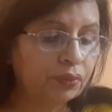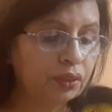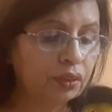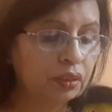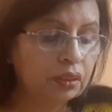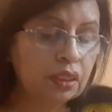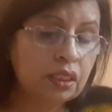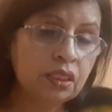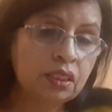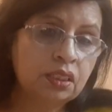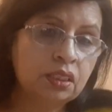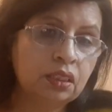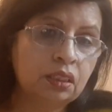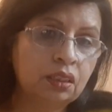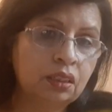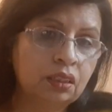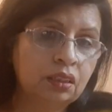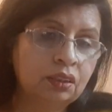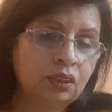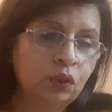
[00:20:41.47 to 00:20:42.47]
this,
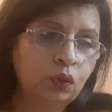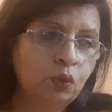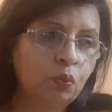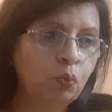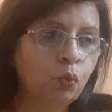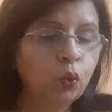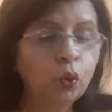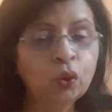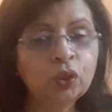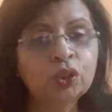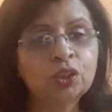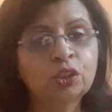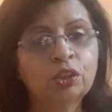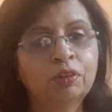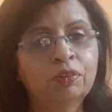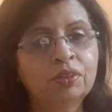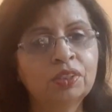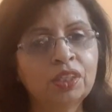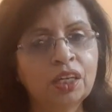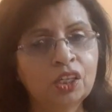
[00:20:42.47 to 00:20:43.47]
you know, most
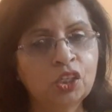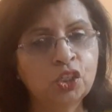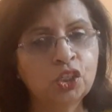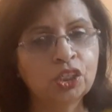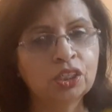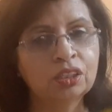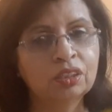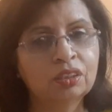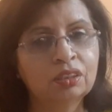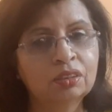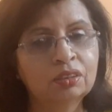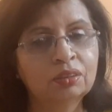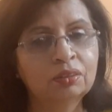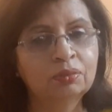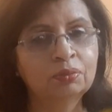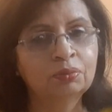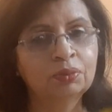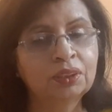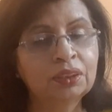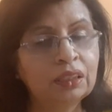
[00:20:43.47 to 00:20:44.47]
of such
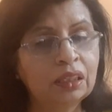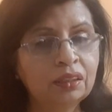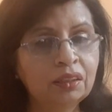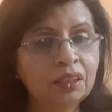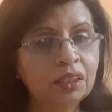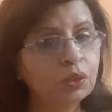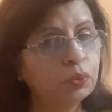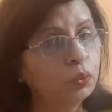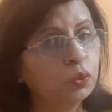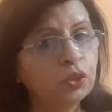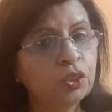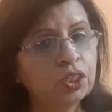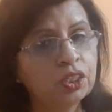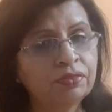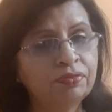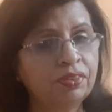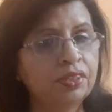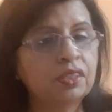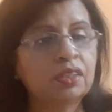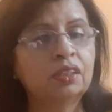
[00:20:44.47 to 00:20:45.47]
studies would
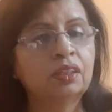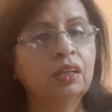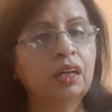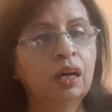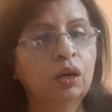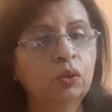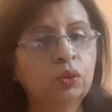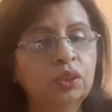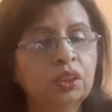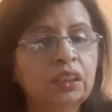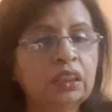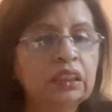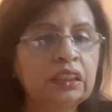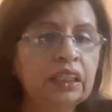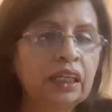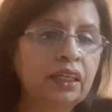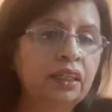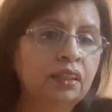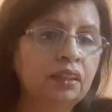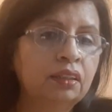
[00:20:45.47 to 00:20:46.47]
just fizzle out in
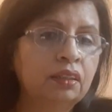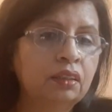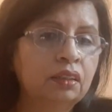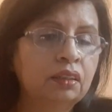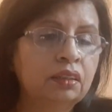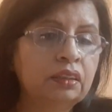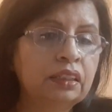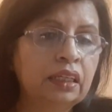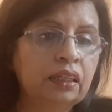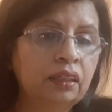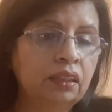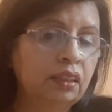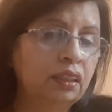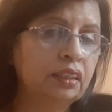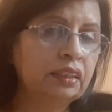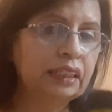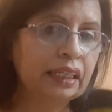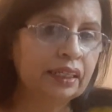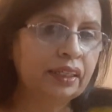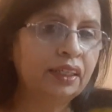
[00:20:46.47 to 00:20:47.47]
in a
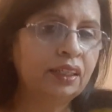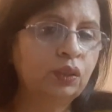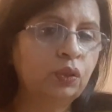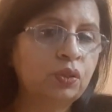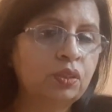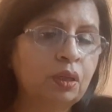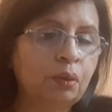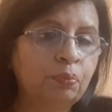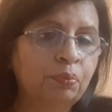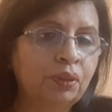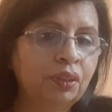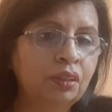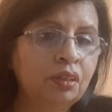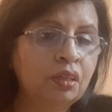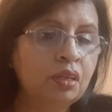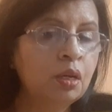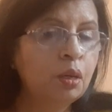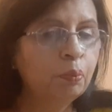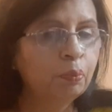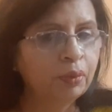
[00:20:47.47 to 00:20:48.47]
decade or something.
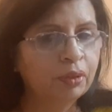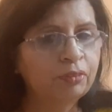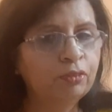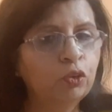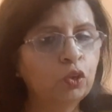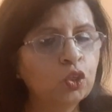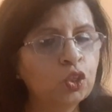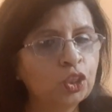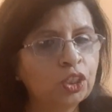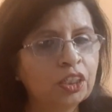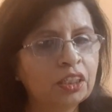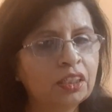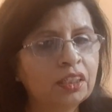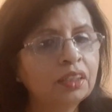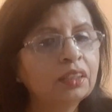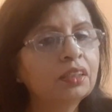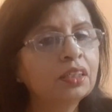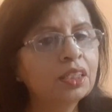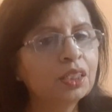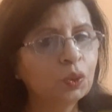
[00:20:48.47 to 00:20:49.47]
But fortunately,
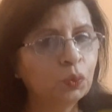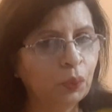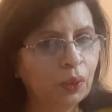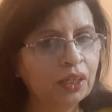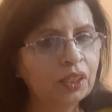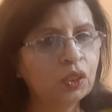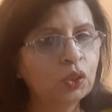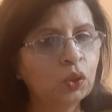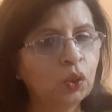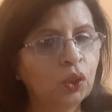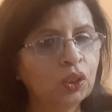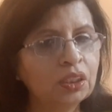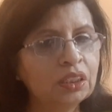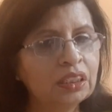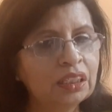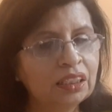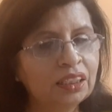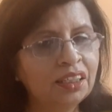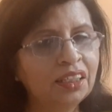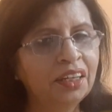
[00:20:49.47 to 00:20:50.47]
this went on
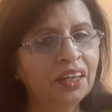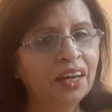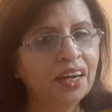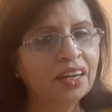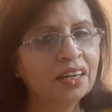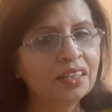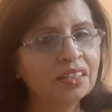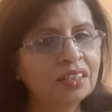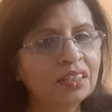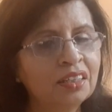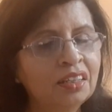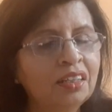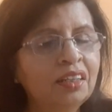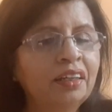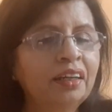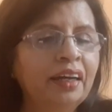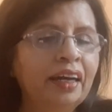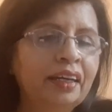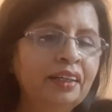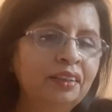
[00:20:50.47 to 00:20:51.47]
till the end.
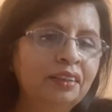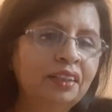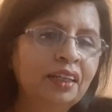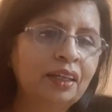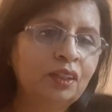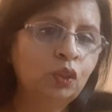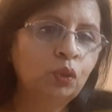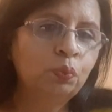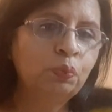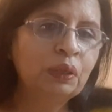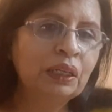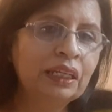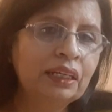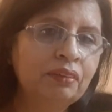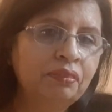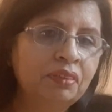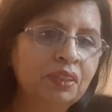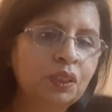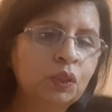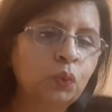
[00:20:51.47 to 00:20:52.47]
Can you
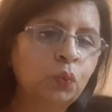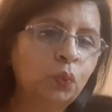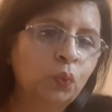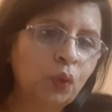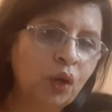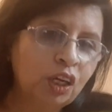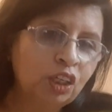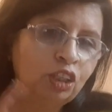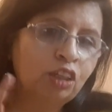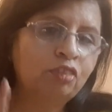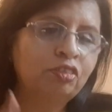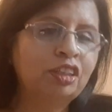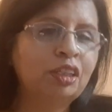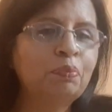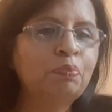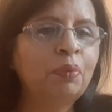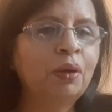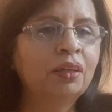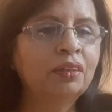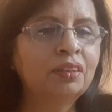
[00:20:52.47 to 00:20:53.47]
believe it? One of the
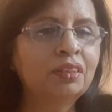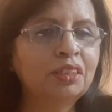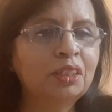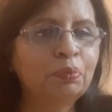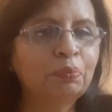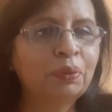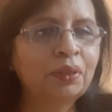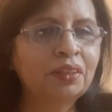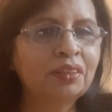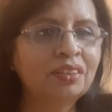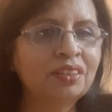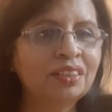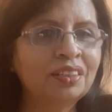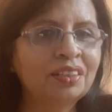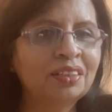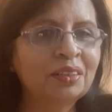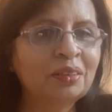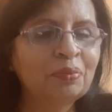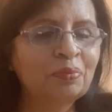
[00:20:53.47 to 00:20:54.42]
participants,